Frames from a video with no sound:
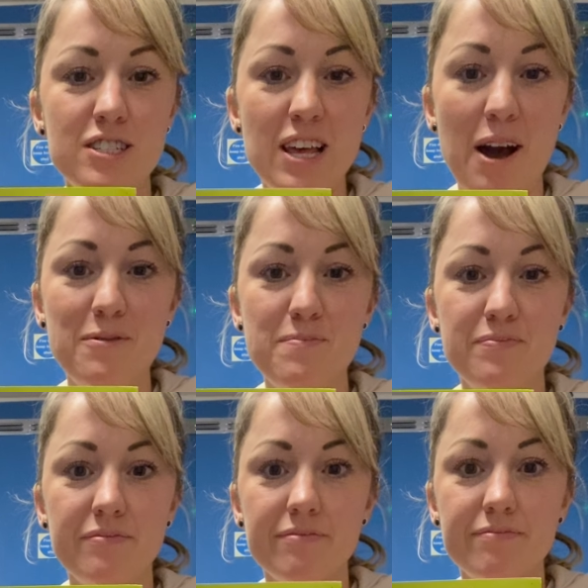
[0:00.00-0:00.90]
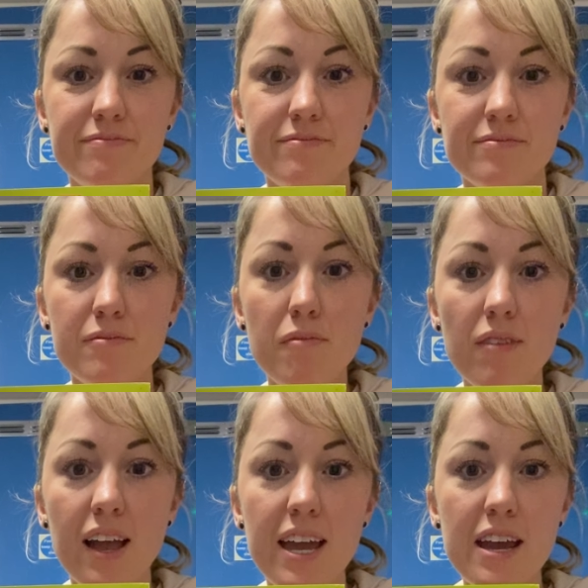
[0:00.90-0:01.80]
So,
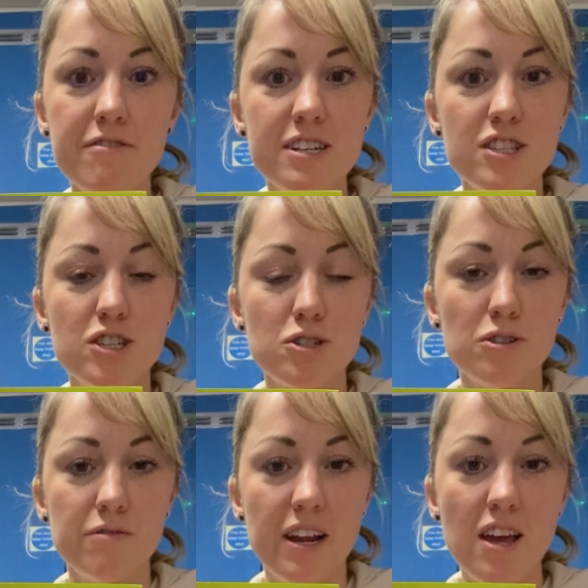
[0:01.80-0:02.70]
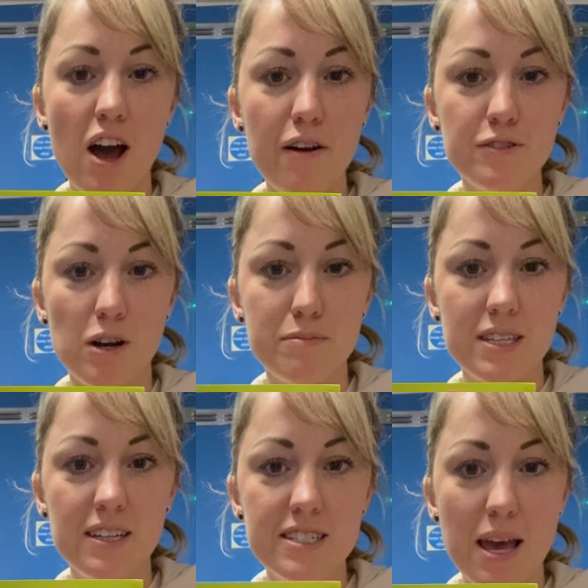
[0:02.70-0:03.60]
here is the story of
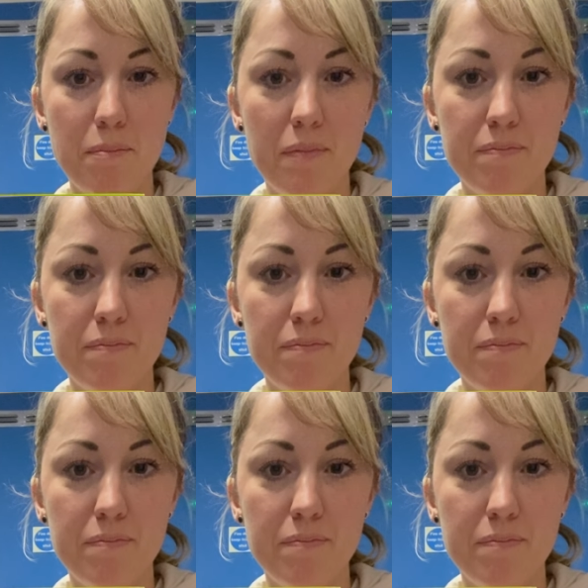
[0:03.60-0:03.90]
Topsy and Tim.